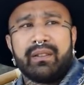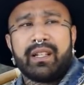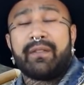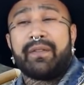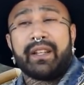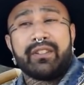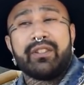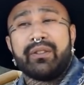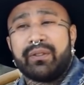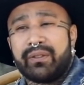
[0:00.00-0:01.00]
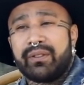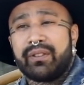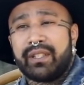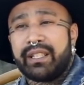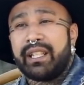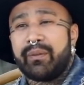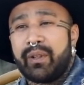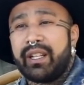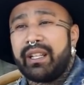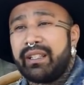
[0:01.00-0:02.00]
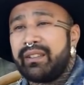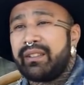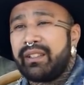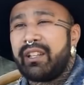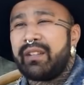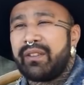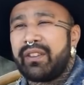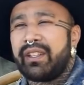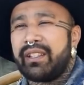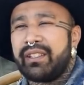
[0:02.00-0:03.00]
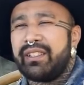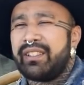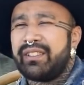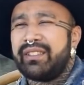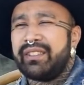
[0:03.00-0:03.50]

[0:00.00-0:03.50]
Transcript: I'll find you again one day, kind of a thing, you know.